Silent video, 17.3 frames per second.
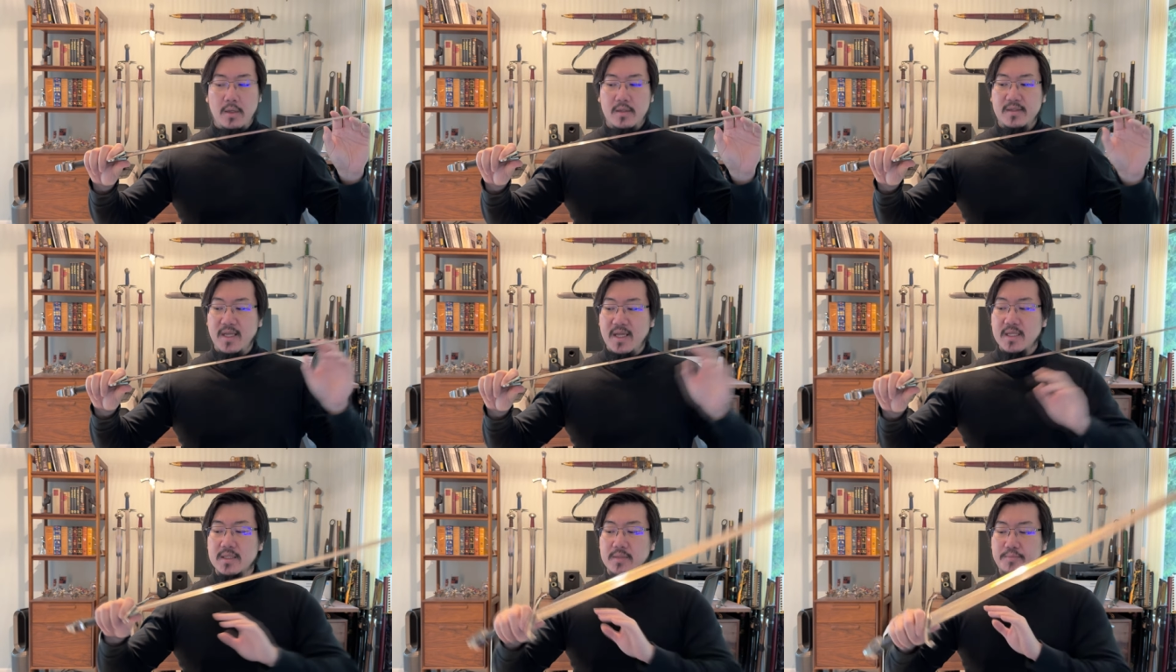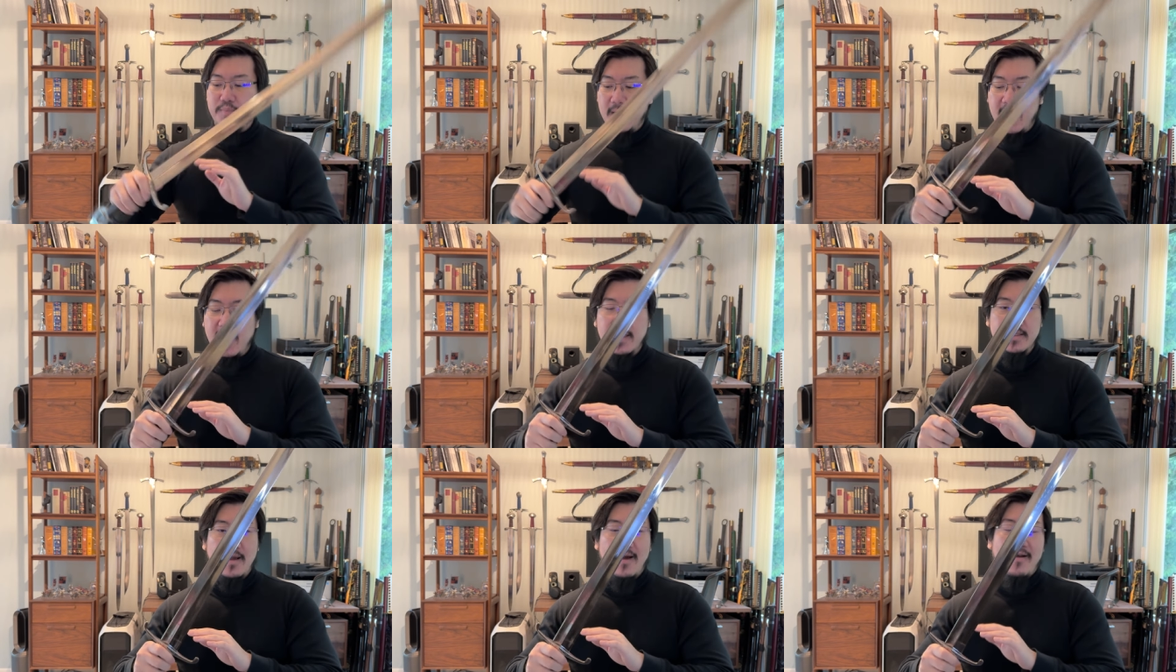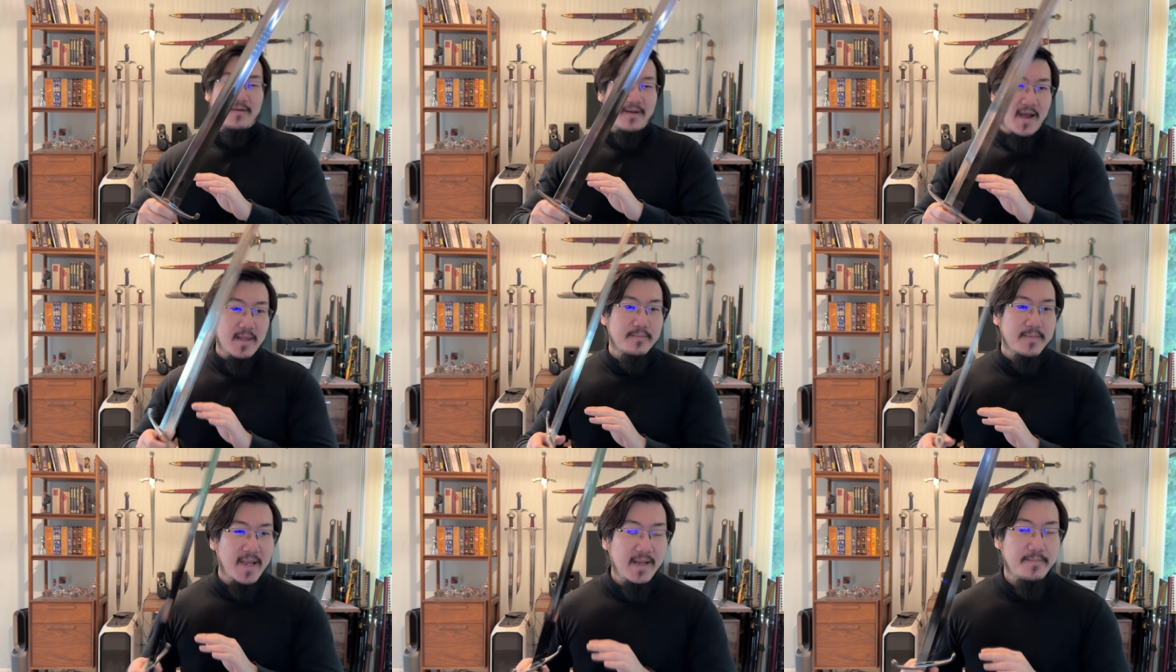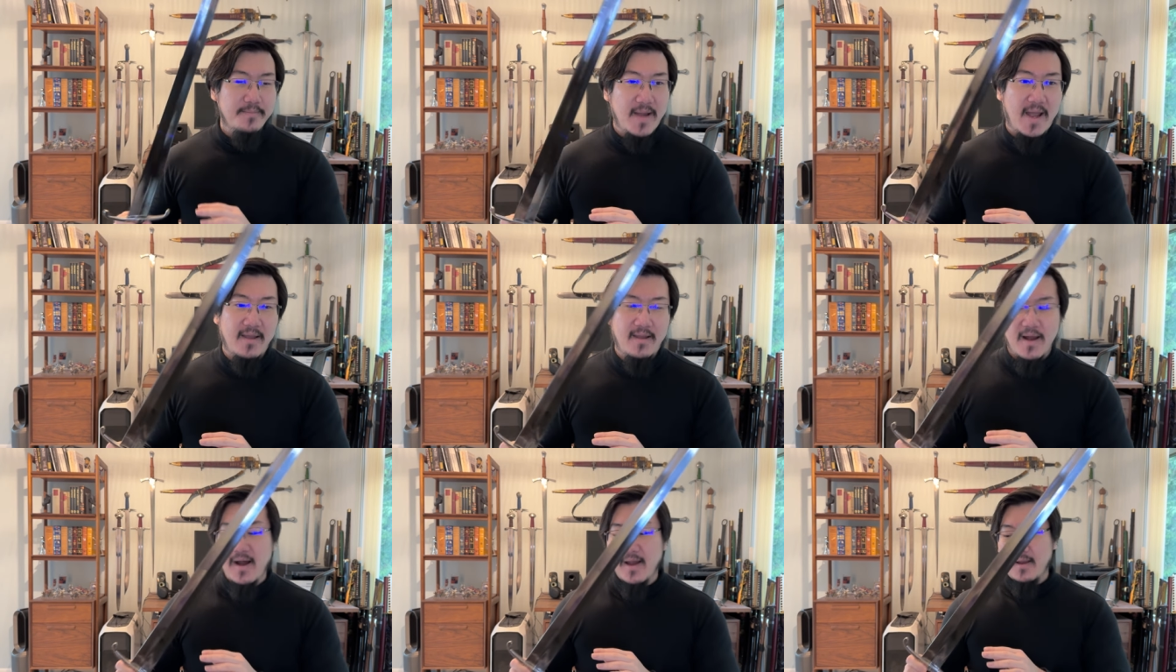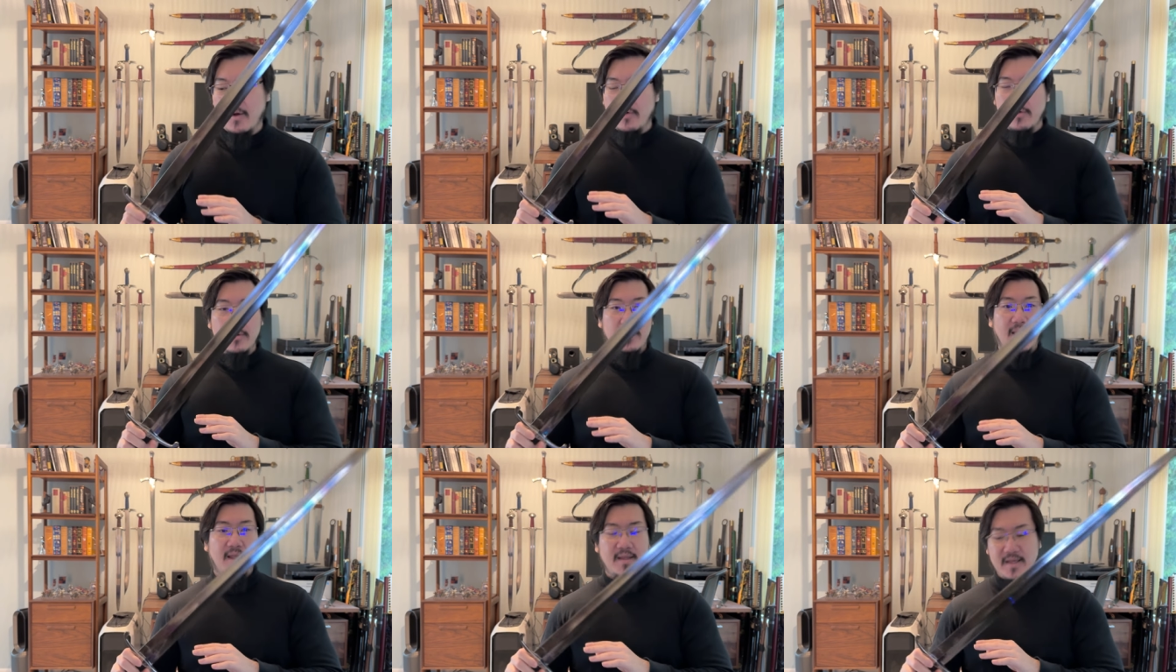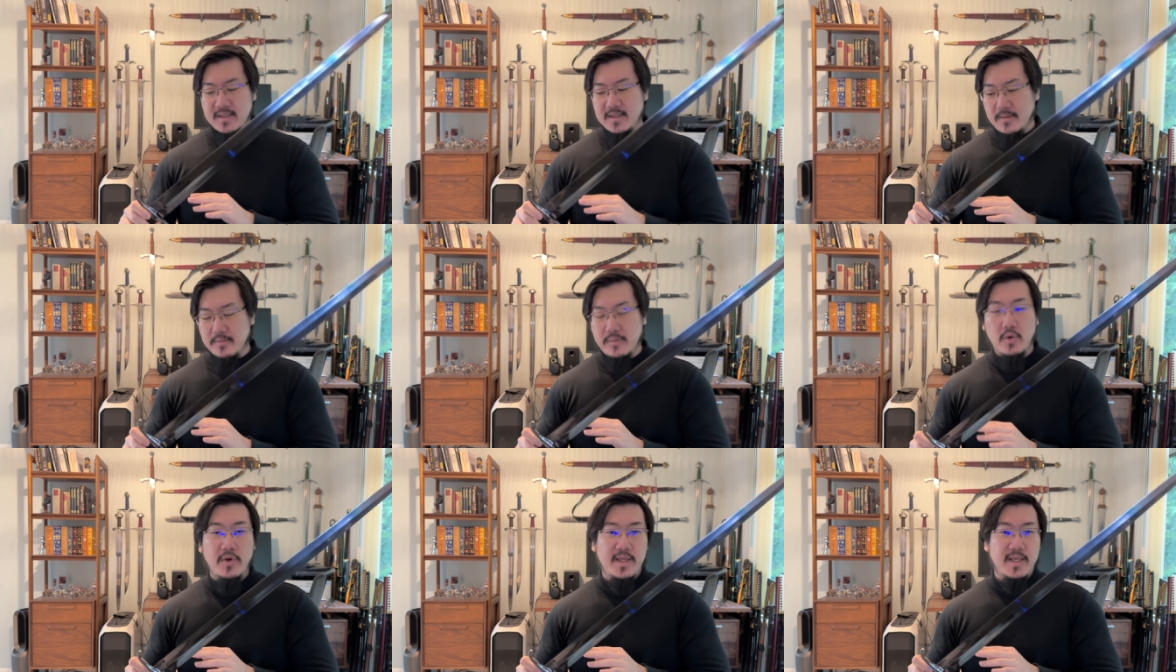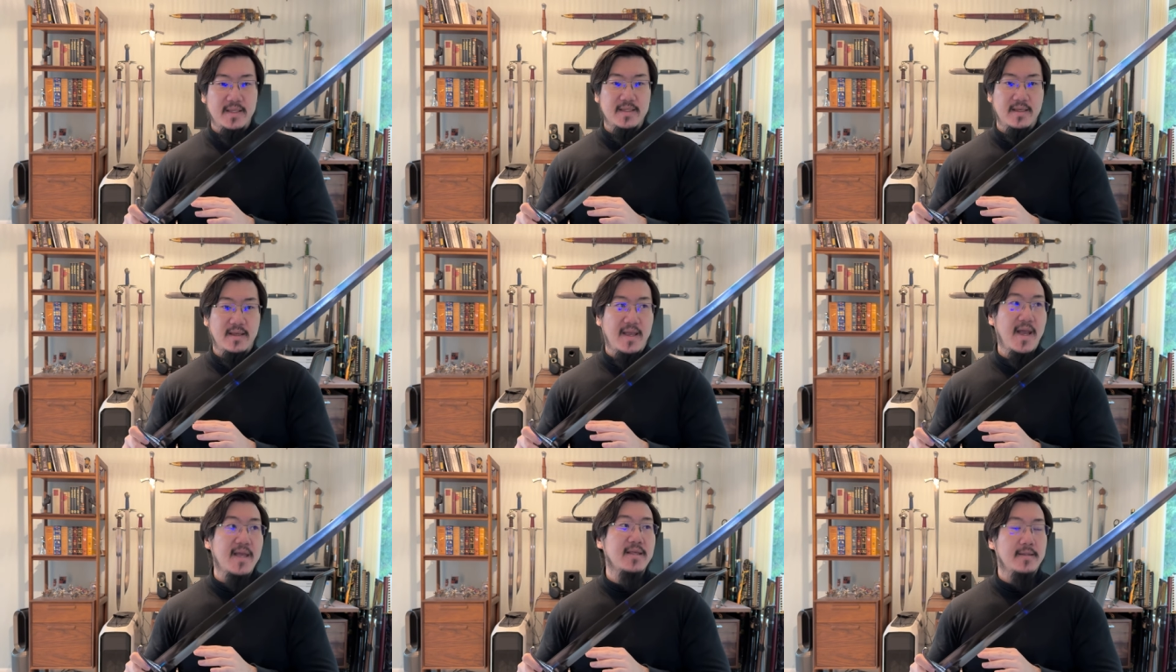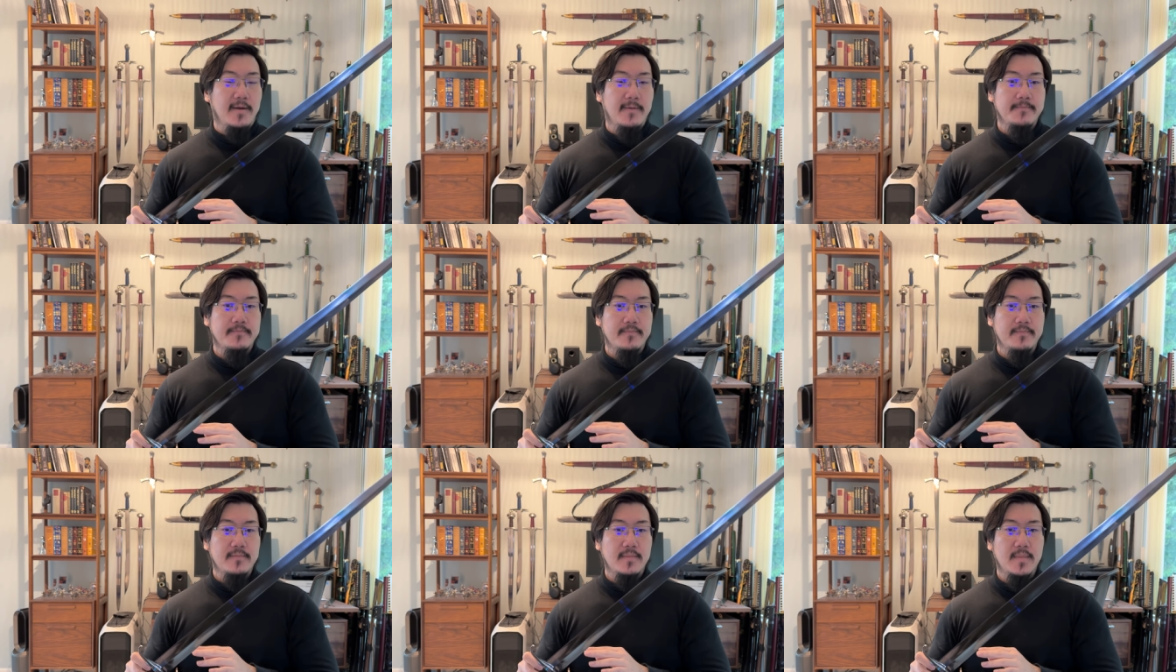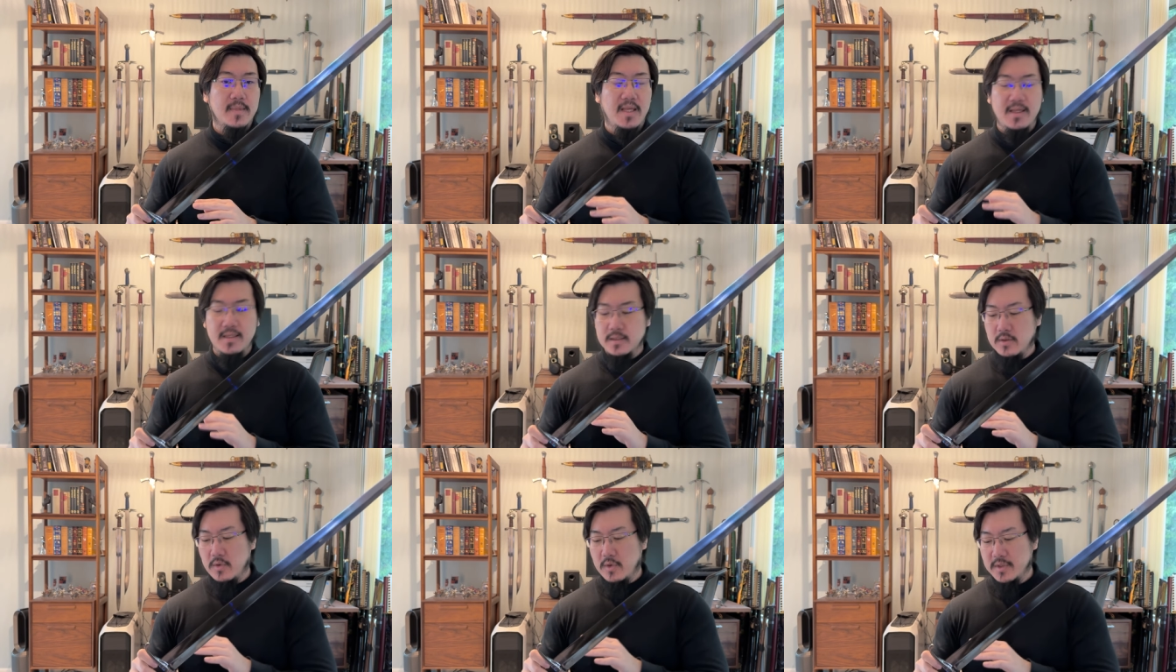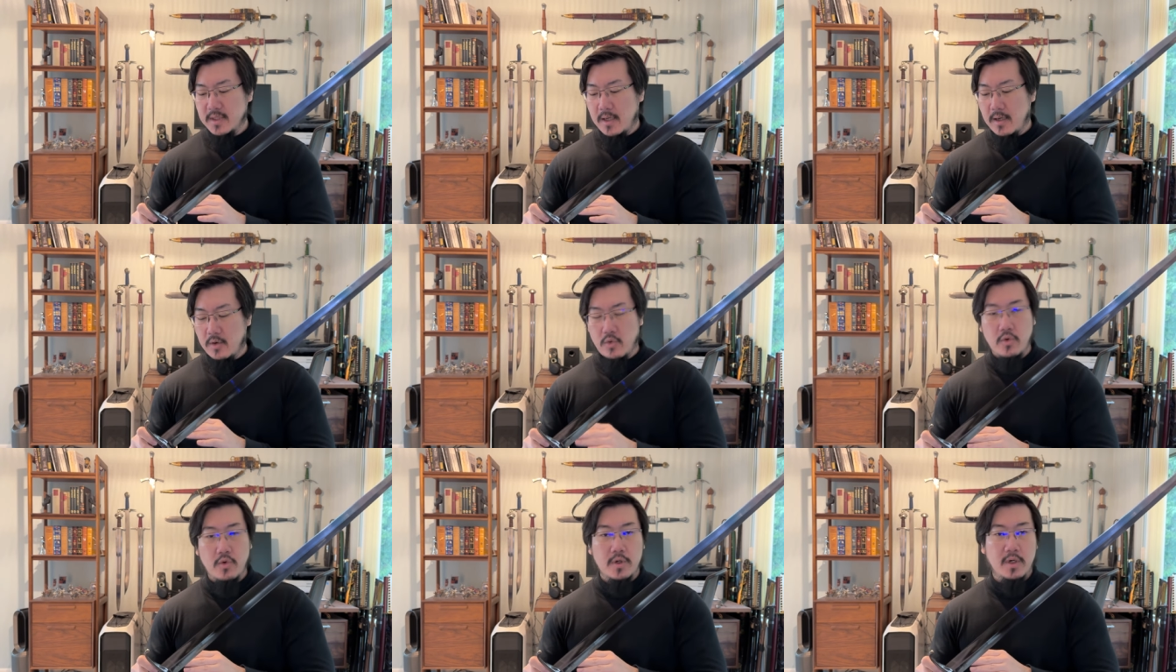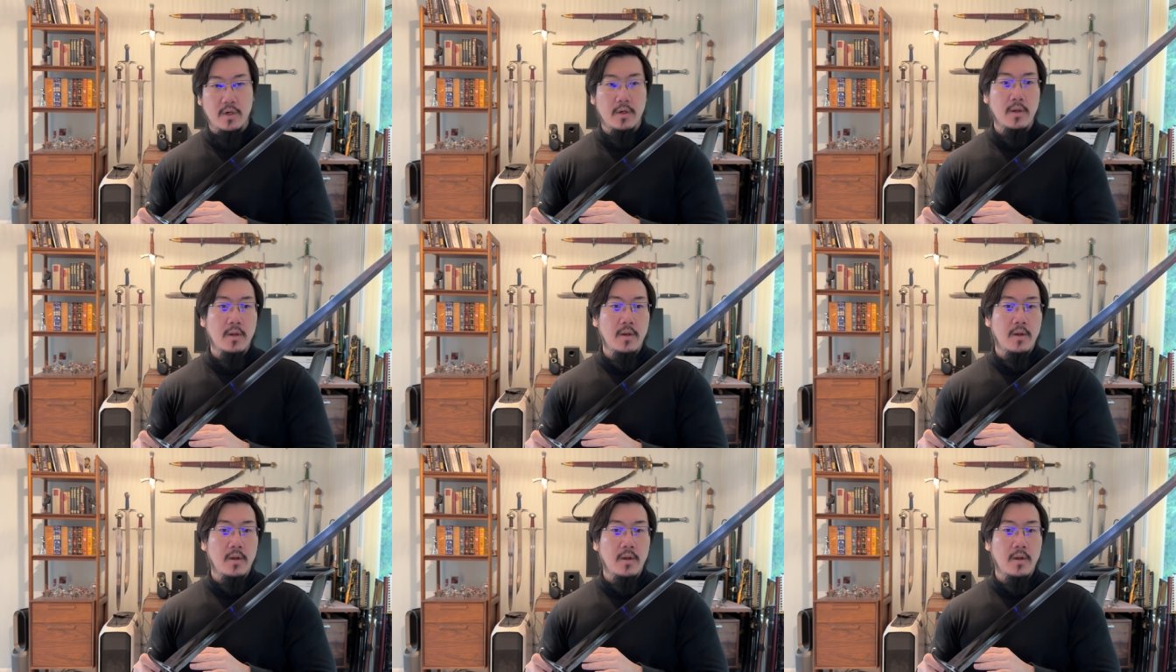These blades are not made by IO and his employees in Canada. These swords are ordered